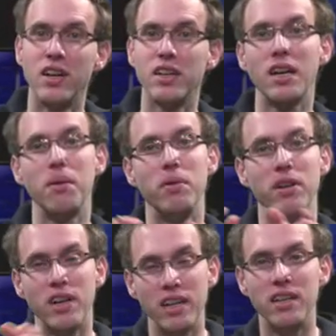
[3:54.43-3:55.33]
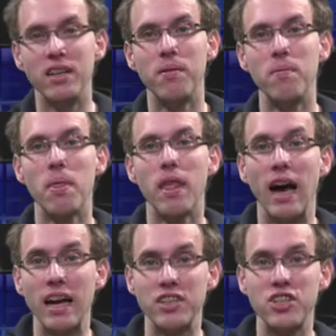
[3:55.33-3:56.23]
can be written
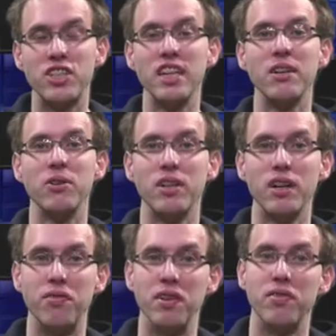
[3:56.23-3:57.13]
as a single derivative.